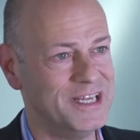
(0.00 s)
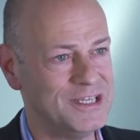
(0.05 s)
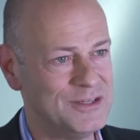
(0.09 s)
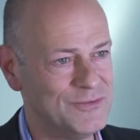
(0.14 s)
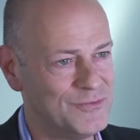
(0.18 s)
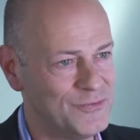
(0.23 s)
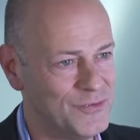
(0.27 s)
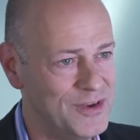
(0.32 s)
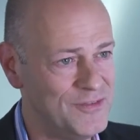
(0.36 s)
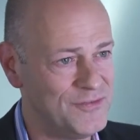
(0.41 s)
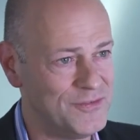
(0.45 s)
that's
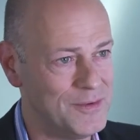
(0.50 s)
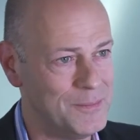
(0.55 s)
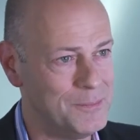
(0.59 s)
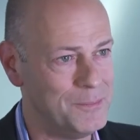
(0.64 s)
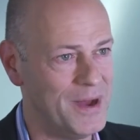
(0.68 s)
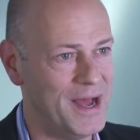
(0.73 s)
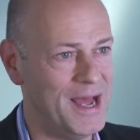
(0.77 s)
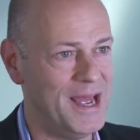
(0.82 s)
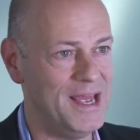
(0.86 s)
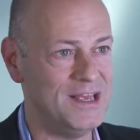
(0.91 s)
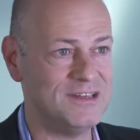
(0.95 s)
free from
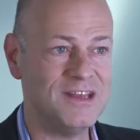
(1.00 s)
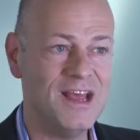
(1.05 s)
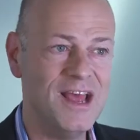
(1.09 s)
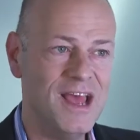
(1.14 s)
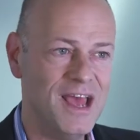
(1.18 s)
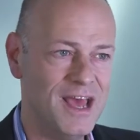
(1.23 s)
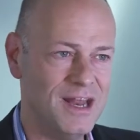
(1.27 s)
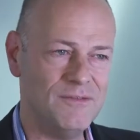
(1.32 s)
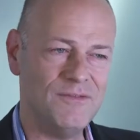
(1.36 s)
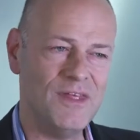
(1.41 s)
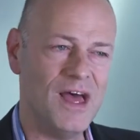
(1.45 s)
bias,
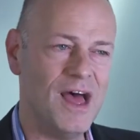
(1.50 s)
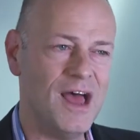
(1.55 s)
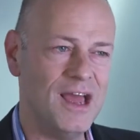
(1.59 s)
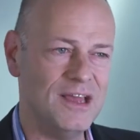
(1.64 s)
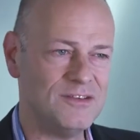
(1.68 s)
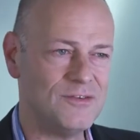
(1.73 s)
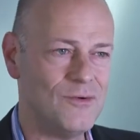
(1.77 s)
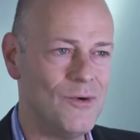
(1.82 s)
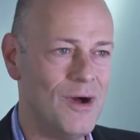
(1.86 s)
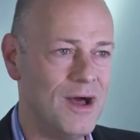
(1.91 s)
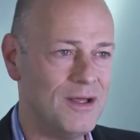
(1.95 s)
and of the
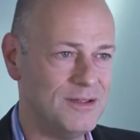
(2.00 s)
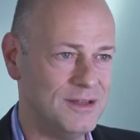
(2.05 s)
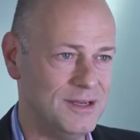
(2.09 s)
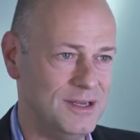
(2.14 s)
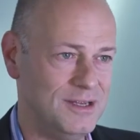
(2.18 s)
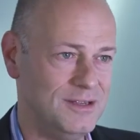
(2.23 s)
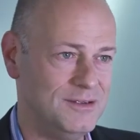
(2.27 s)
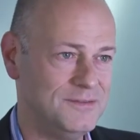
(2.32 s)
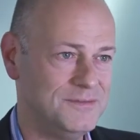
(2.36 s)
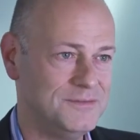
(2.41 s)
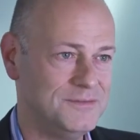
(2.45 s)
highest quality.